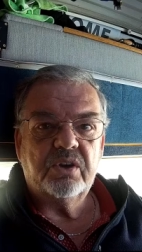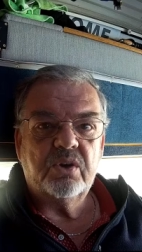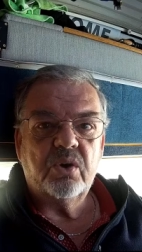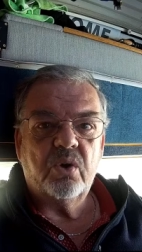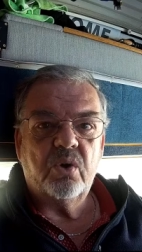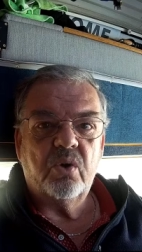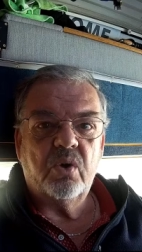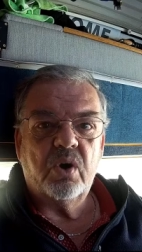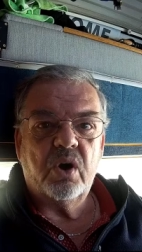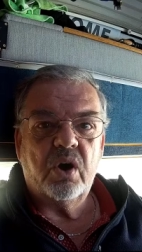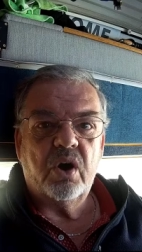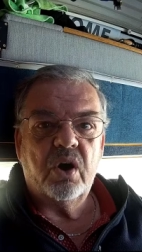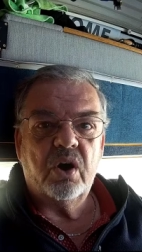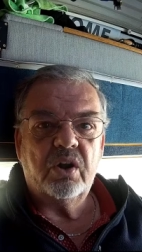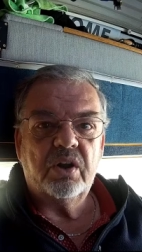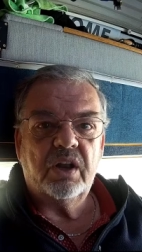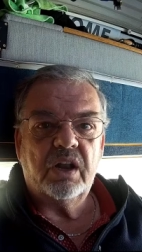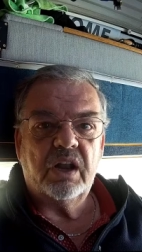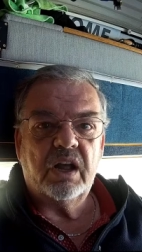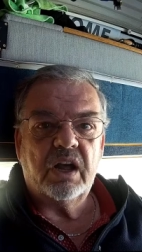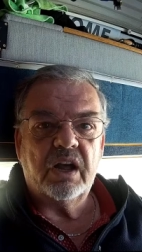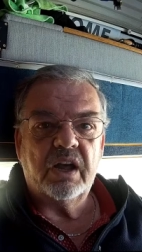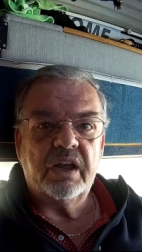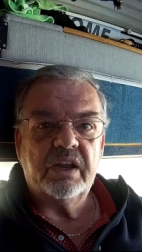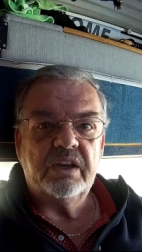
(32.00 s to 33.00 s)
go
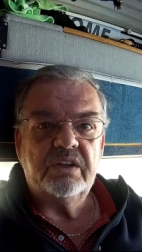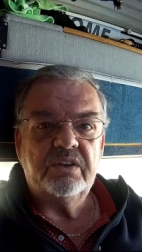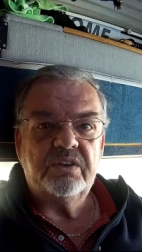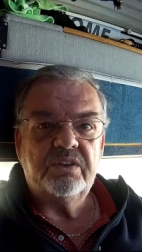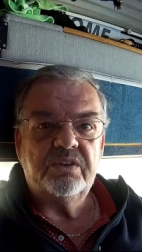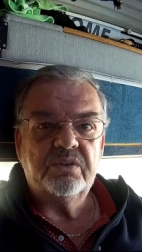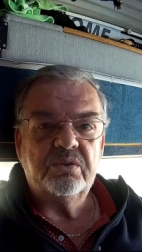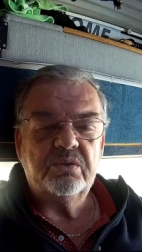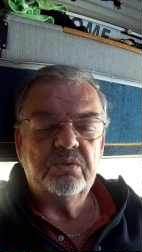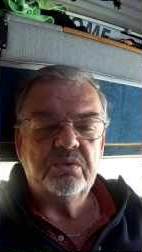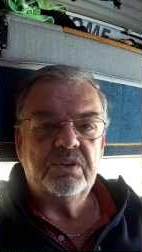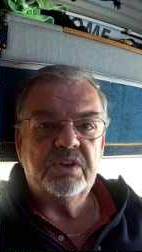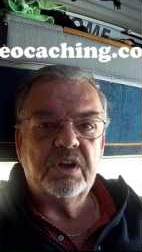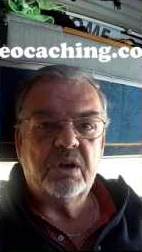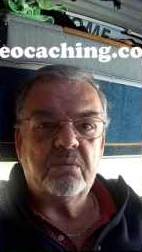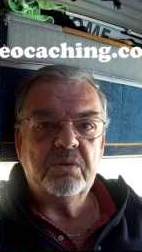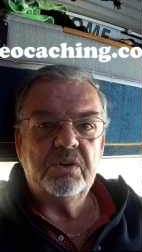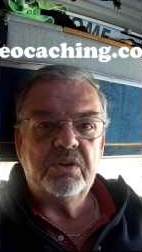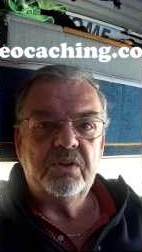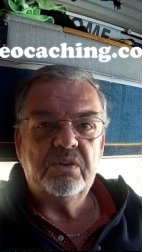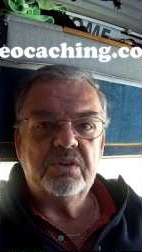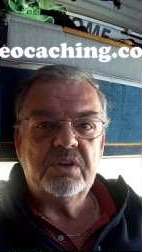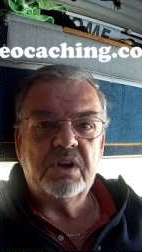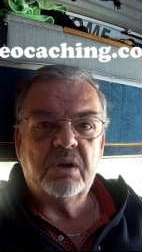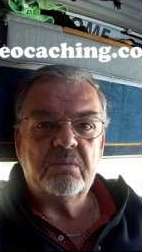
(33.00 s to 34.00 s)
online to
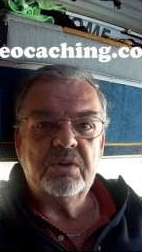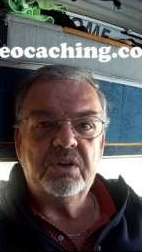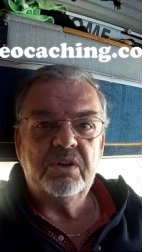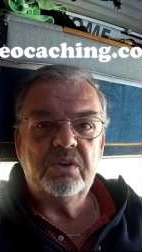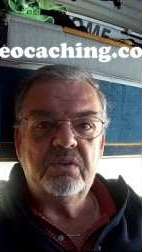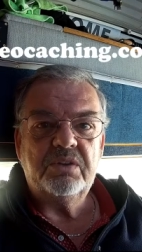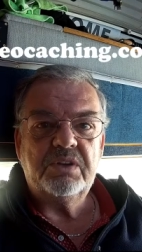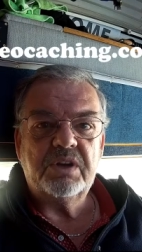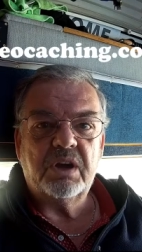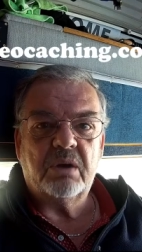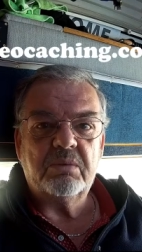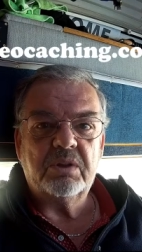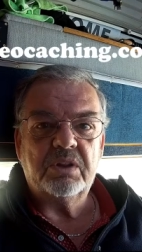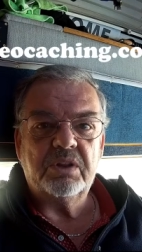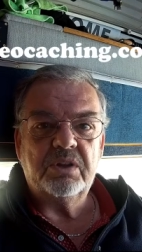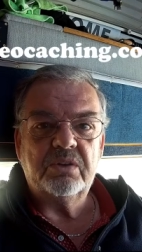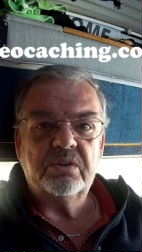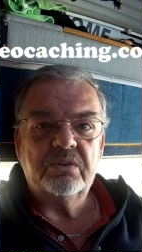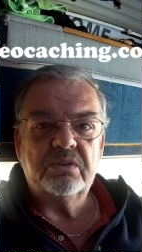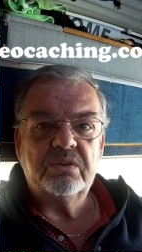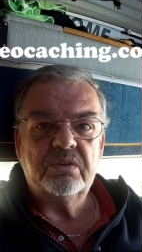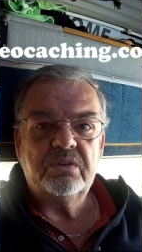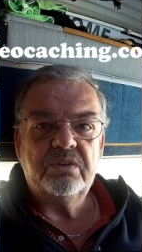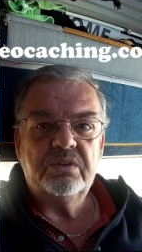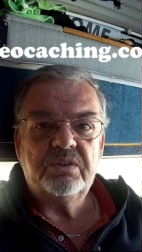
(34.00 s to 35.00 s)

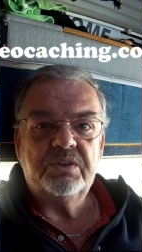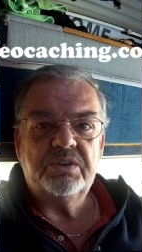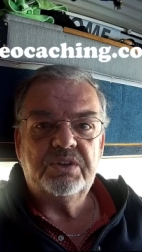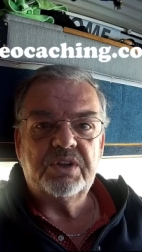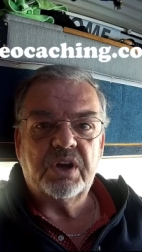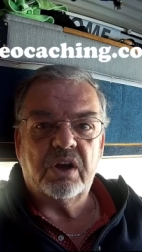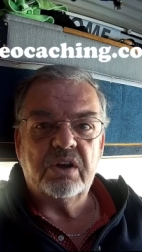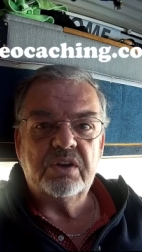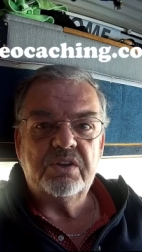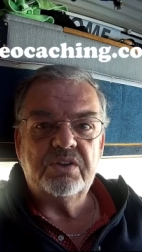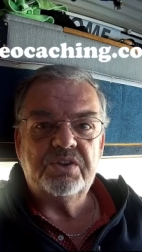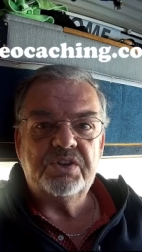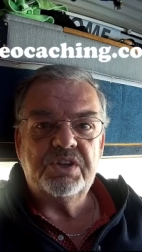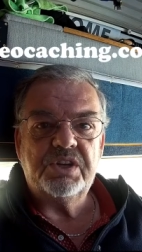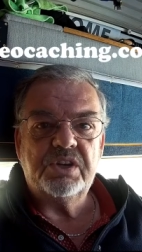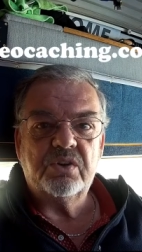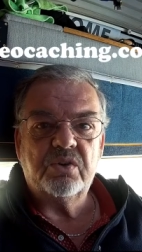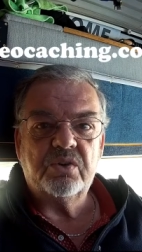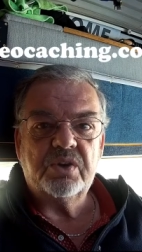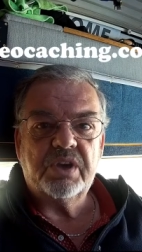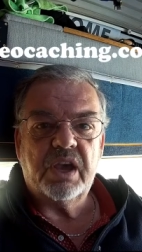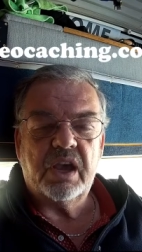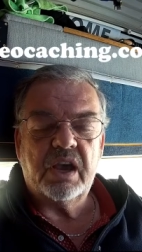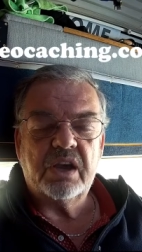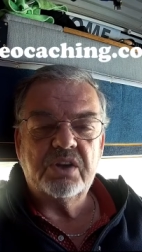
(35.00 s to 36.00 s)

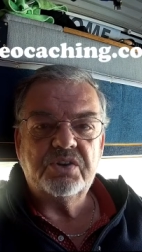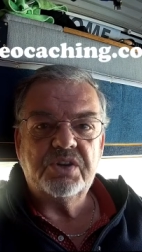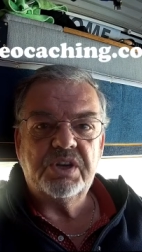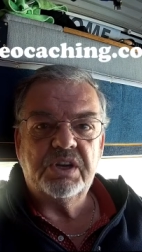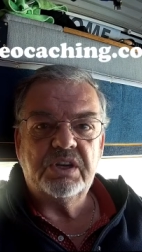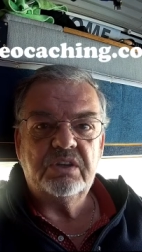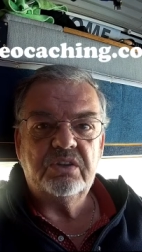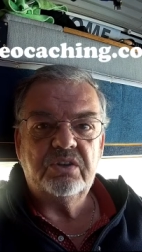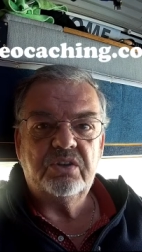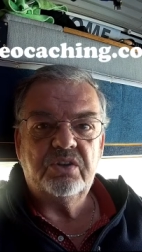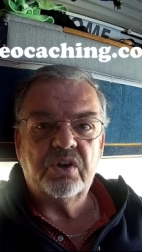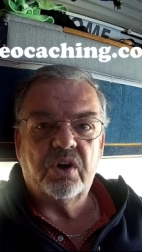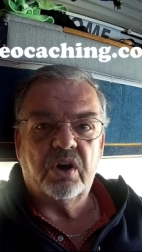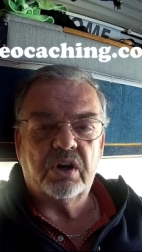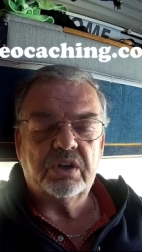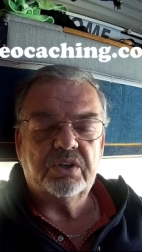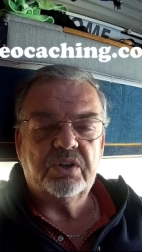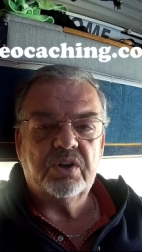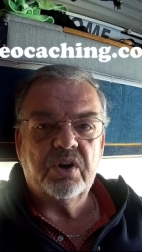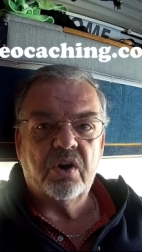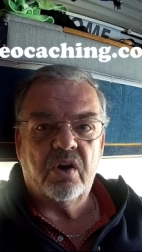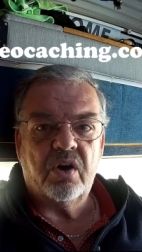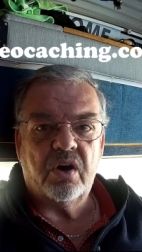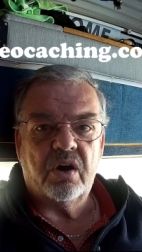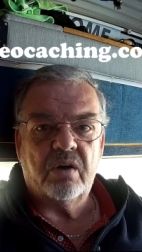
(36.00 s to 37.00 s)

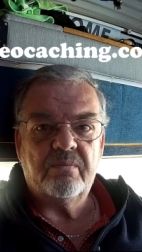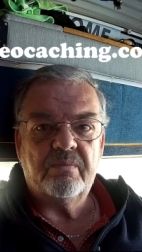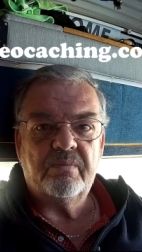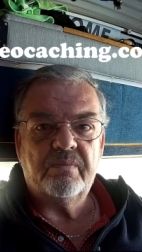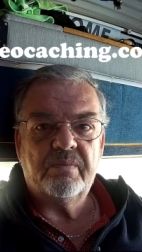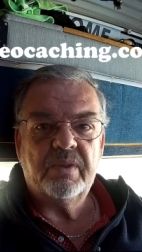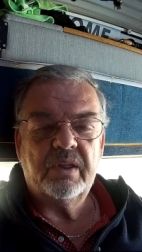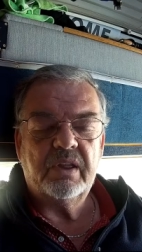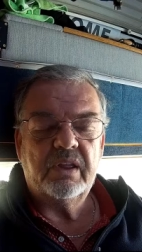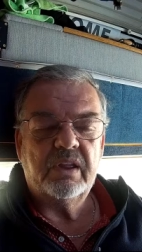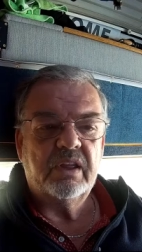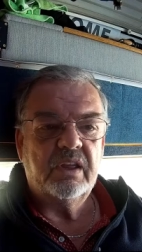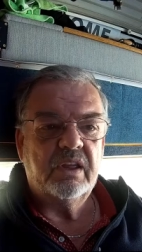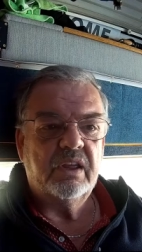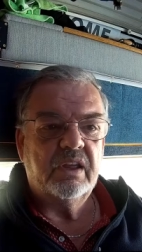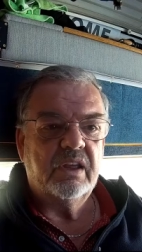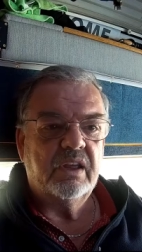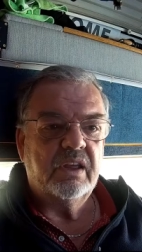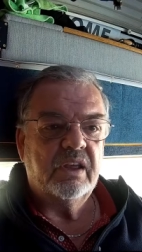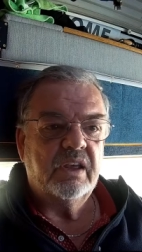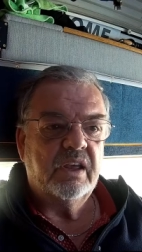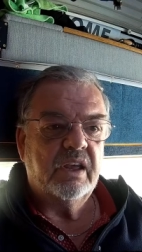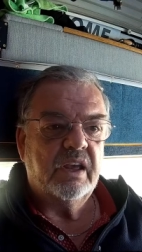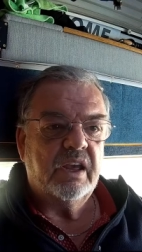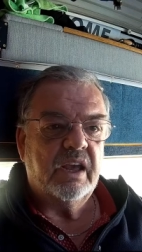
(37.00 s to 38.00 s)
www.geocaching.com
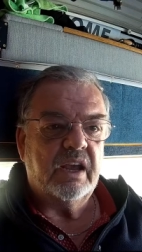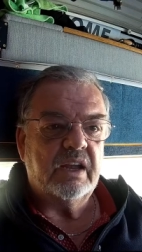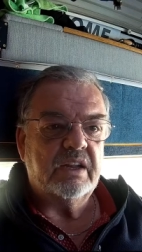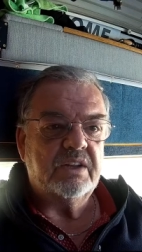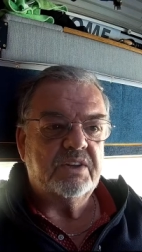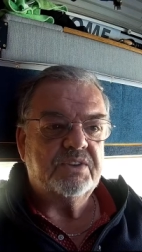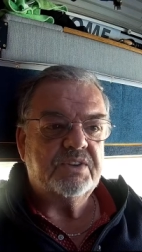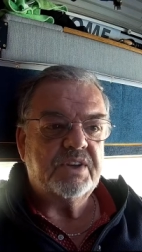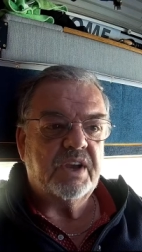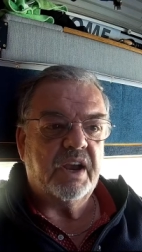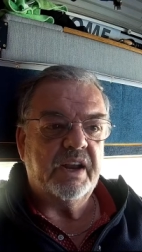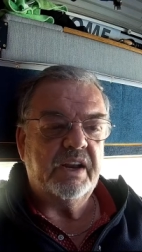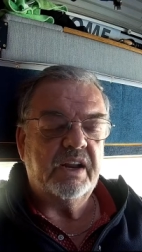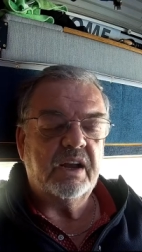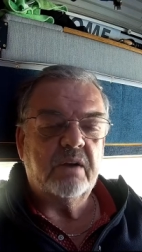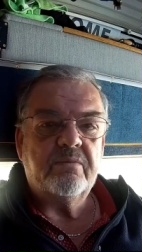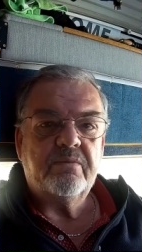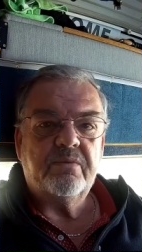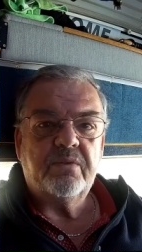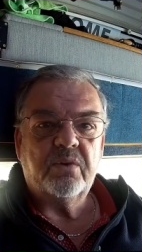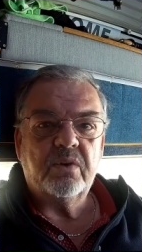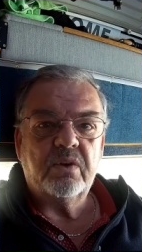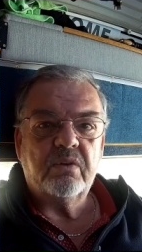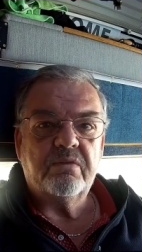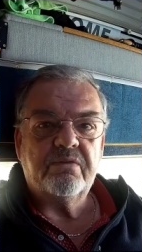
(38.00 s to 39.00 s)
and sign up
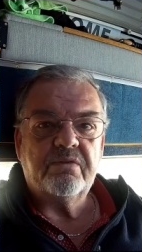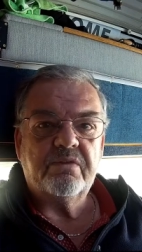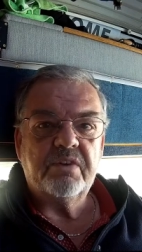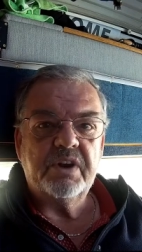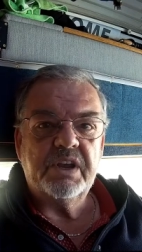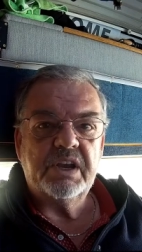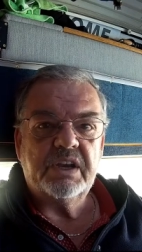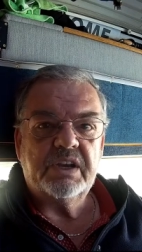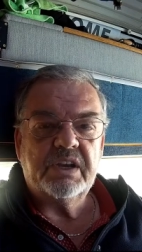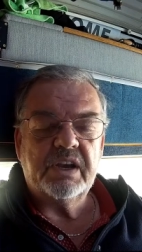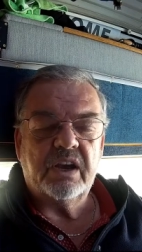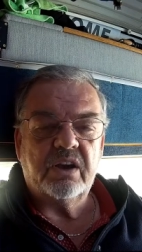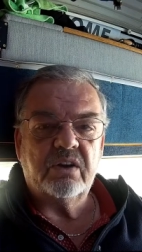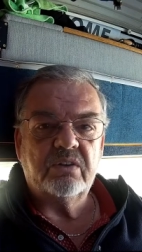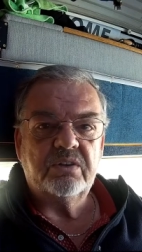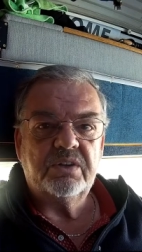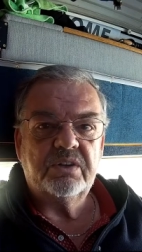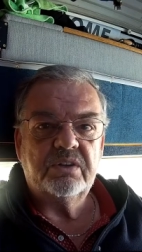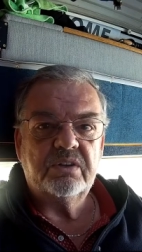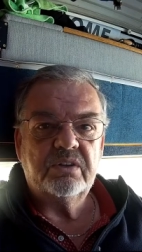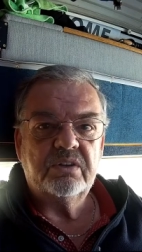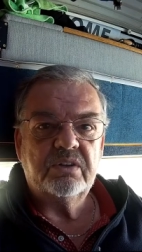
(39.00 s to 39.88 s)
for a free account.